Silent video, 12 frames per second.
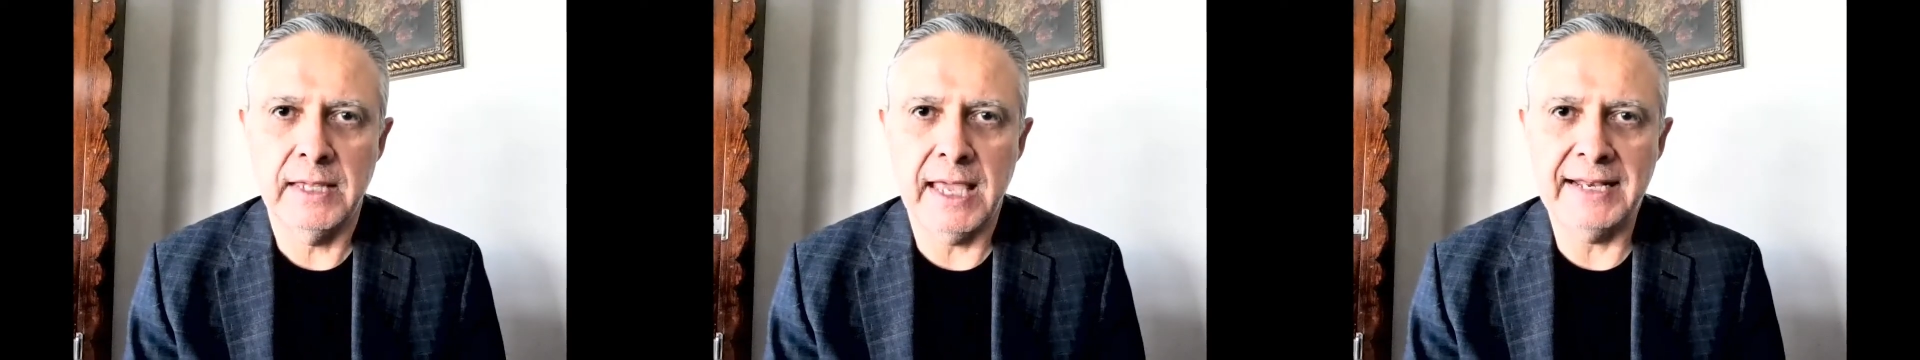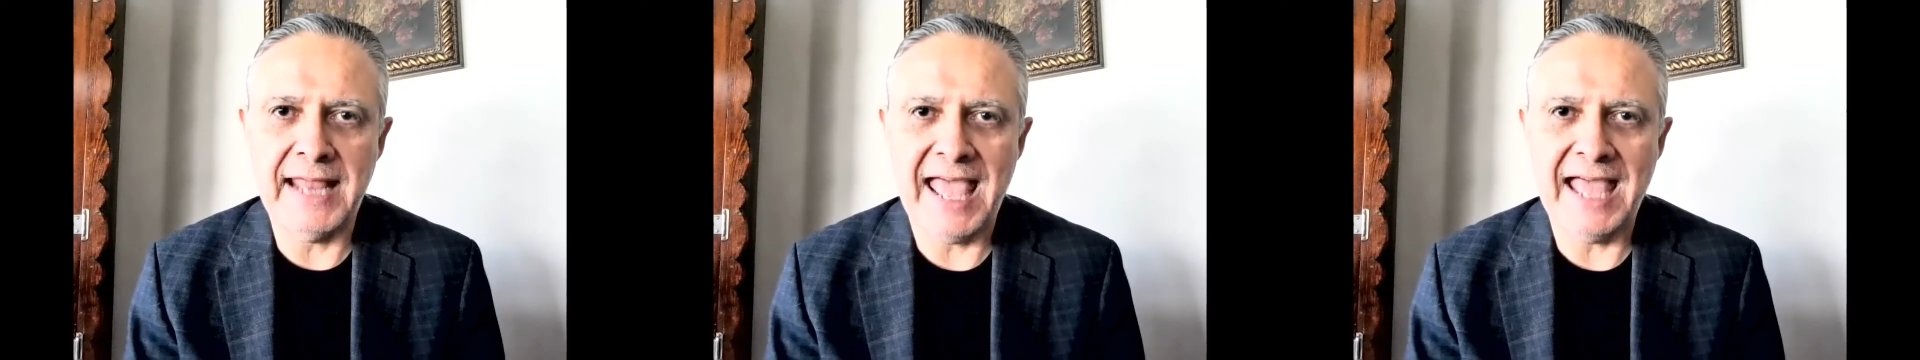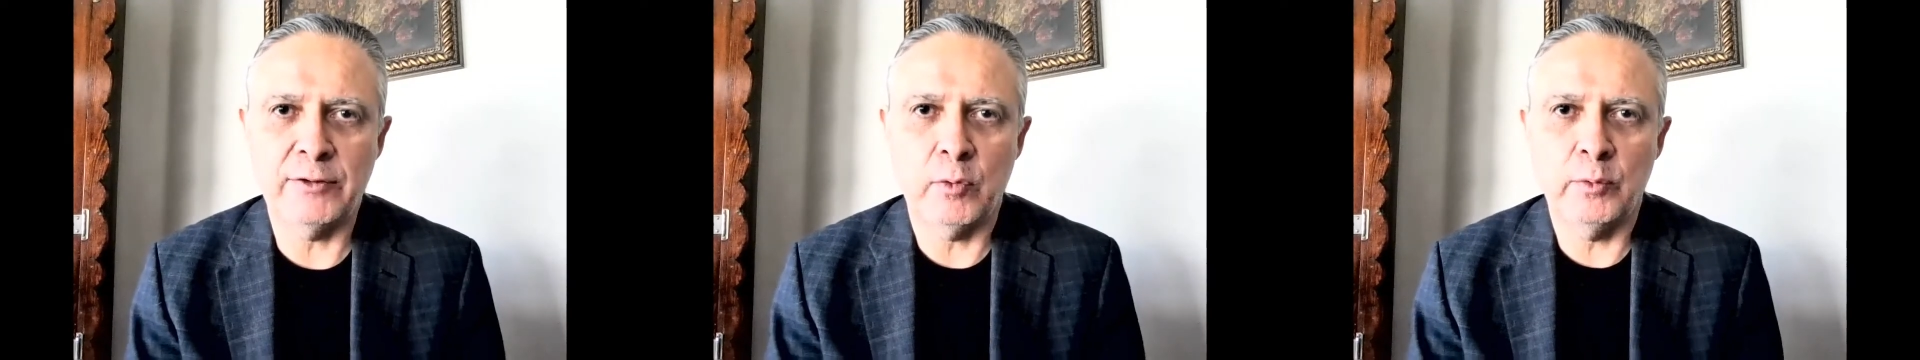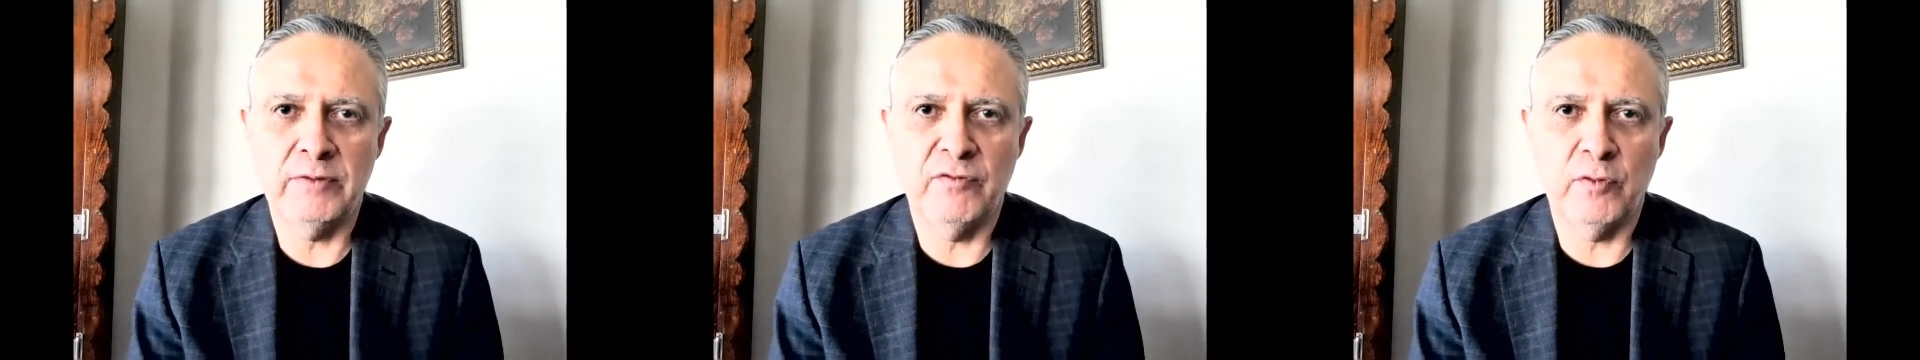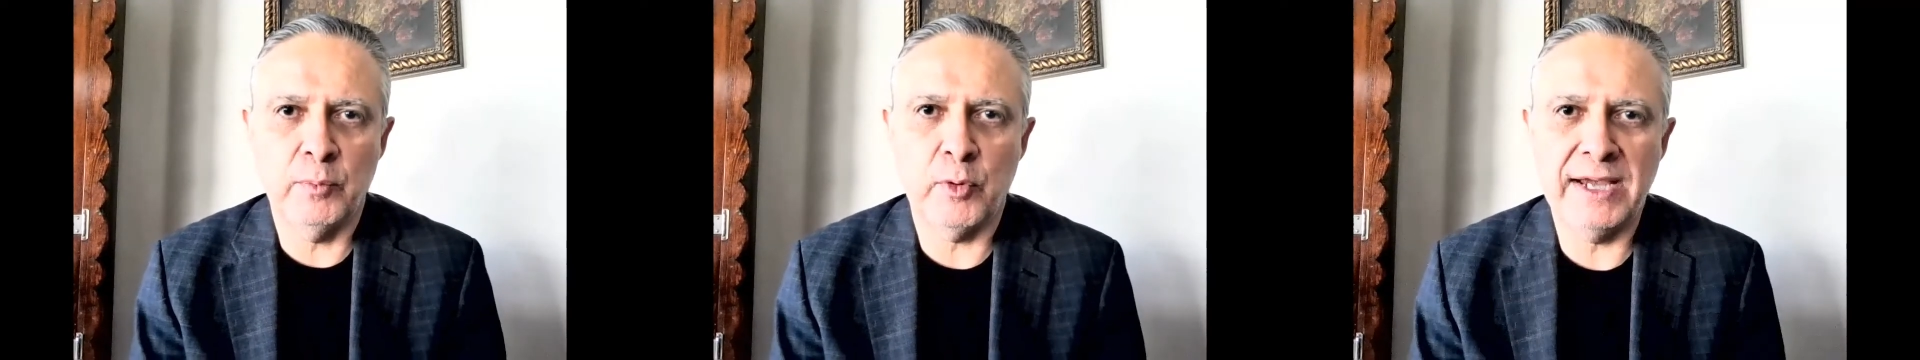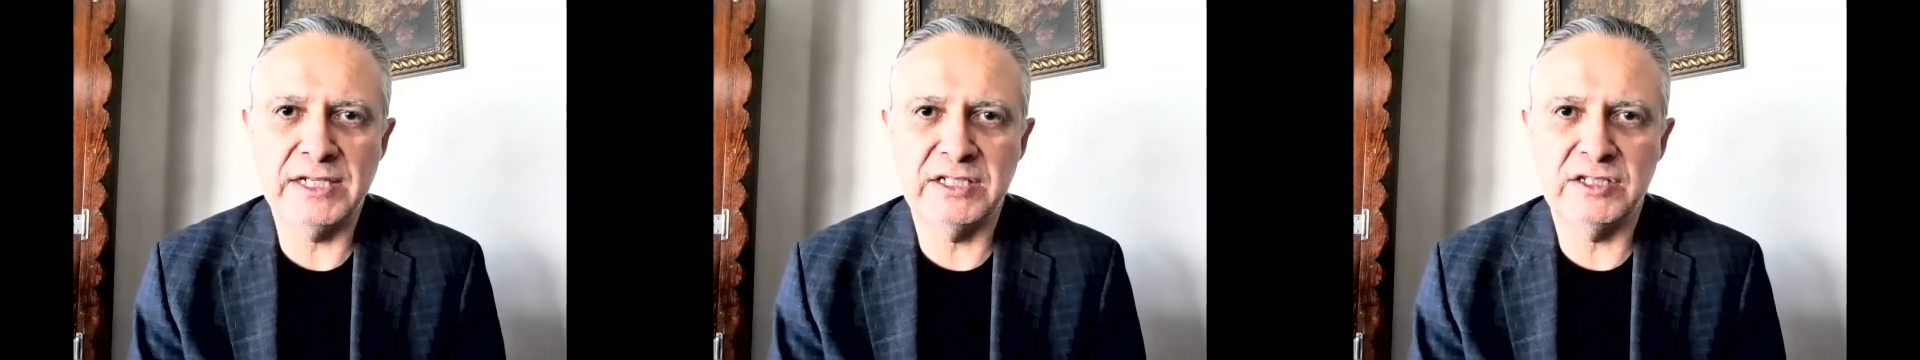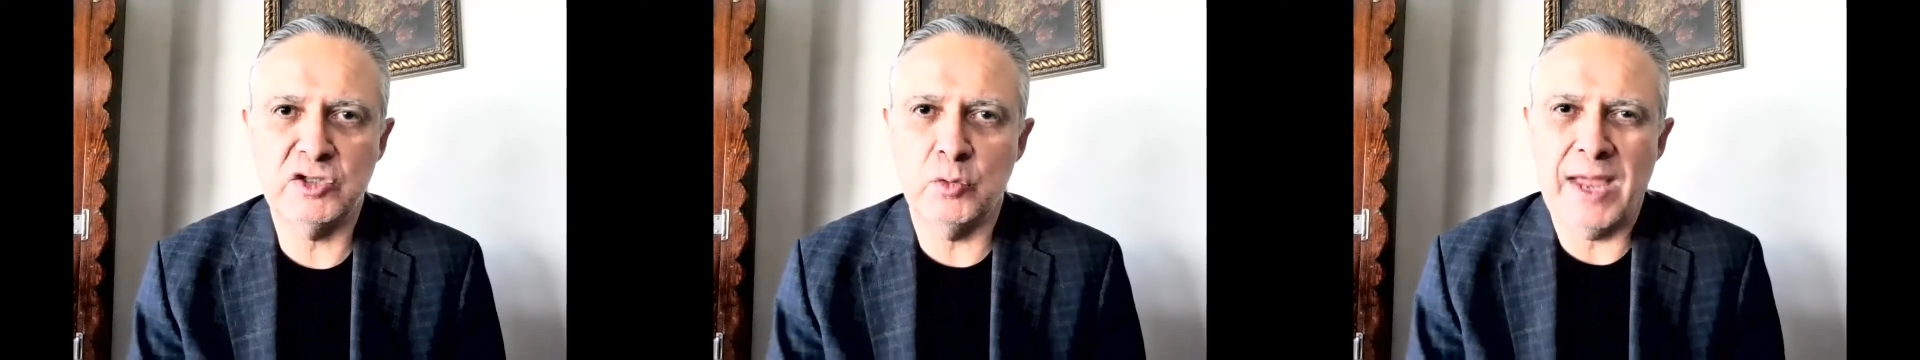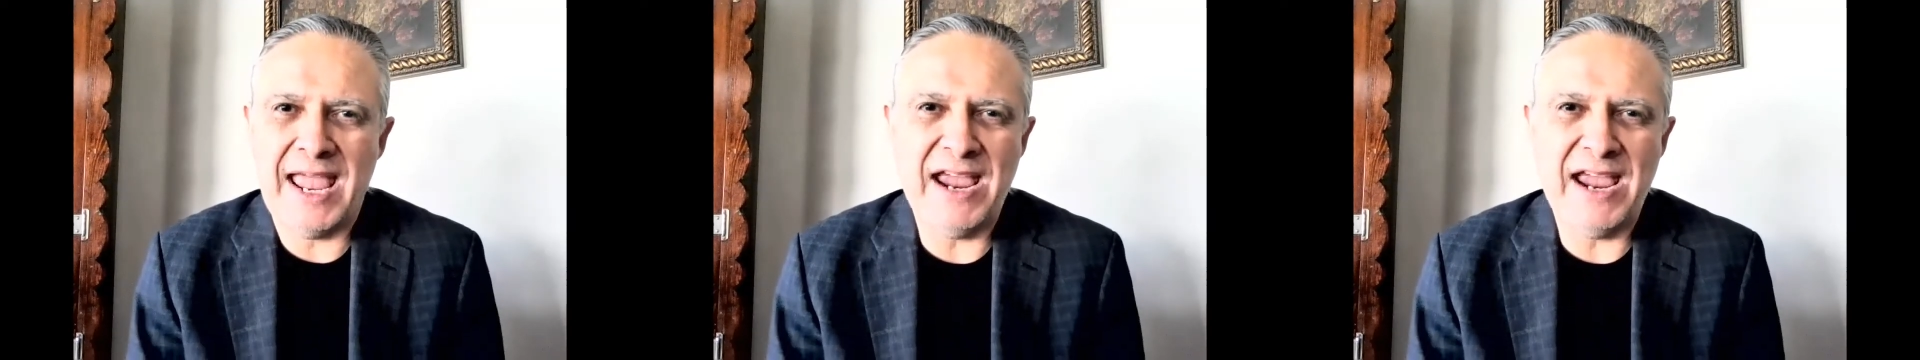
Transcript: and had reverberation through